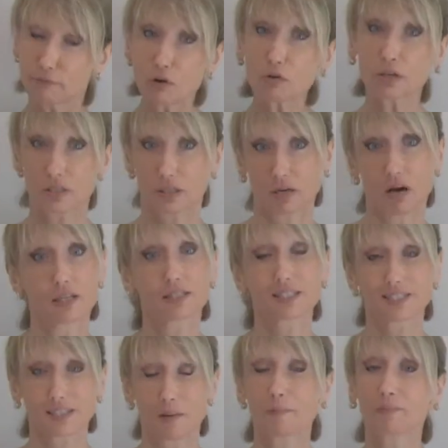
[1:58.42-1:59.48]
focus on
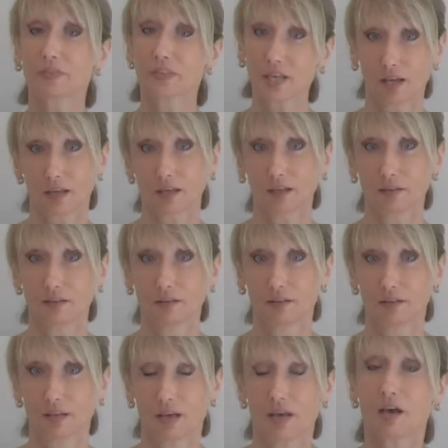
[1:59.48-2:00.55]
something.
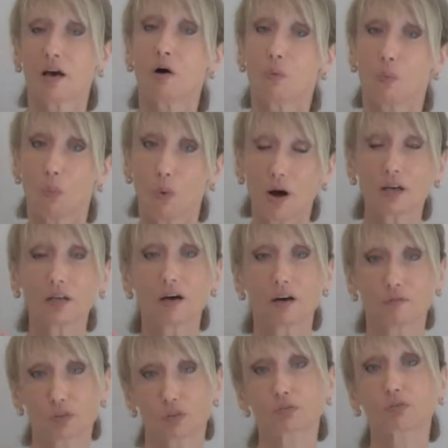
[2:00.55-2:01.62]
One
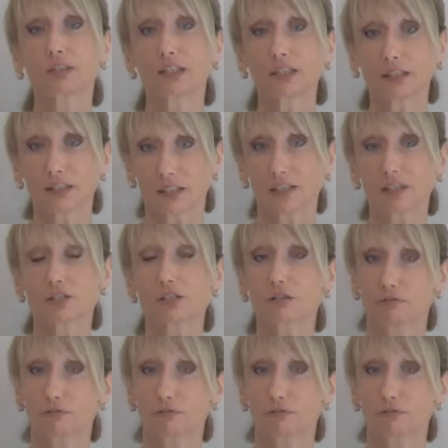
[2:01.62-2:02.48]
of 3 things to